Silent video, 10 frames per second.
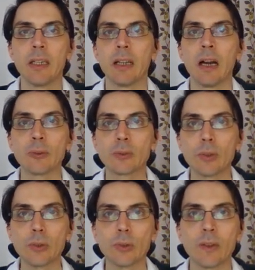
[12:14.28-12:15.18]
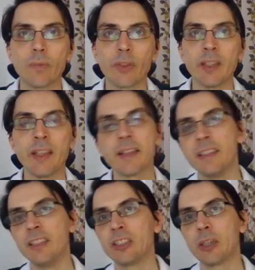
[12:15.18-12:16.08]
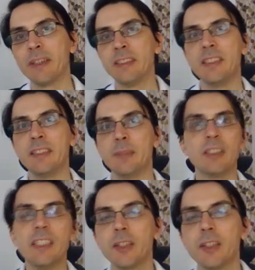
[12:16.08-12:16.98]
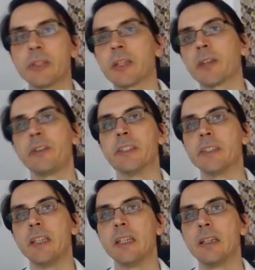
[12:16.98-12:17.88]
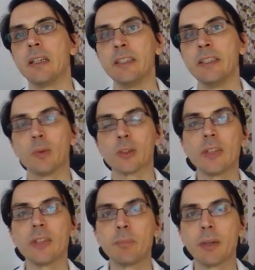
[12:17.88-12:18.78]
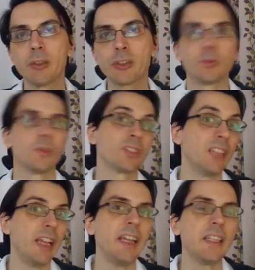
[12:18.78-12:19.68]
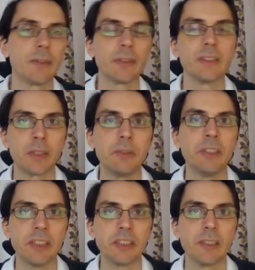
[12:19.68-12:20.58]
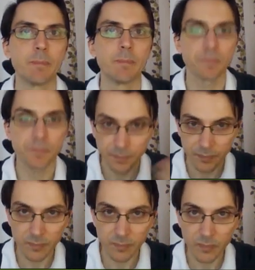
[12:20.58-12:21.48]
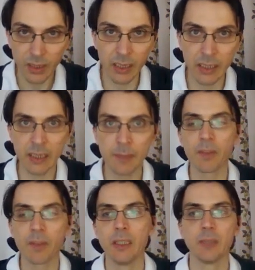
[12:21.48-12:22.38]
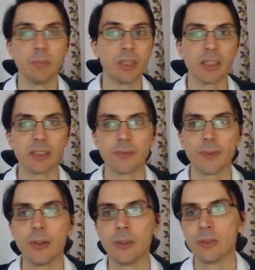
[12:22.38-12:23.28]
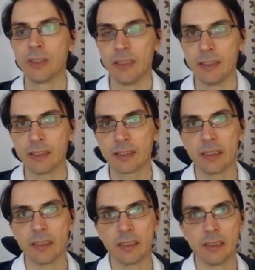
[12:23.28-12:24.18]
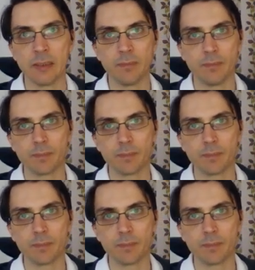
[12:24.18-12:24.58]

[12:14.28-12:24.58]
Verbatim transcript: although he had the initial idea in the beginning of the career, it was only published towards the end of his career um, because of all this, um,